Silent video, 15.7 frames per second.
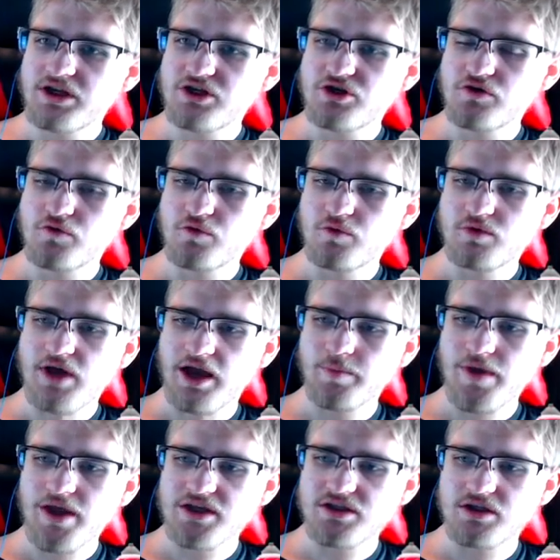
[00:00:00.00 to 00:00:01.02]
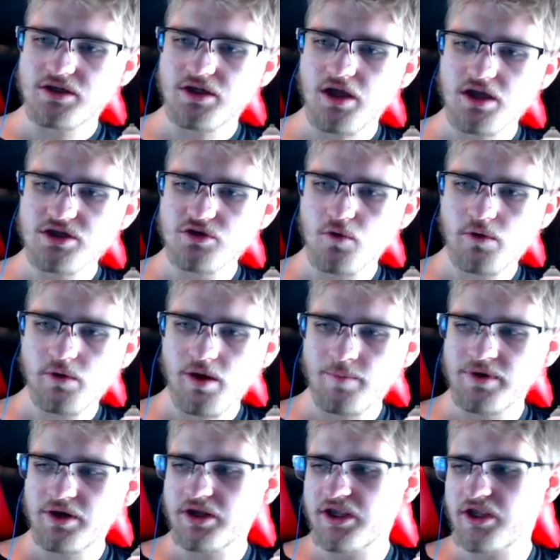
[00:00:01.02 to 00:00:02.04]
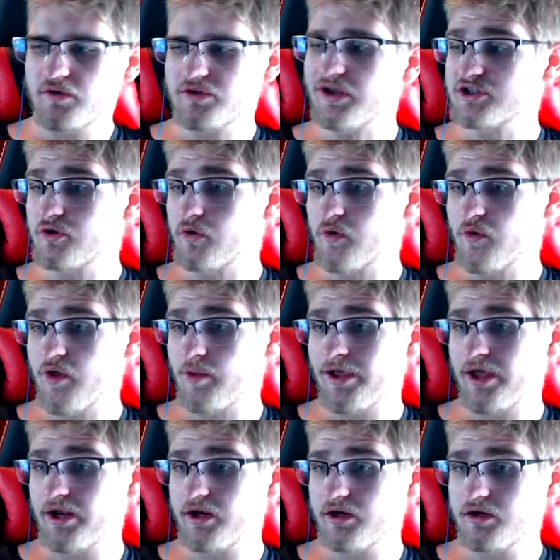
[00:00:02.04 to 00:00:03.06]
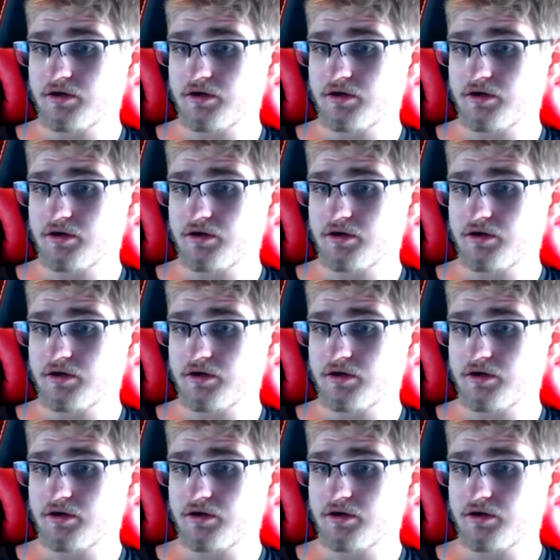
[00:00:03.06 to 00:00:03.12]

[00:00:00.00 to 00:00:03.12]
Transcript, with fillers: to Dynamax the Dusknoir. I'm gonna heal Dusknoir while I'm at it.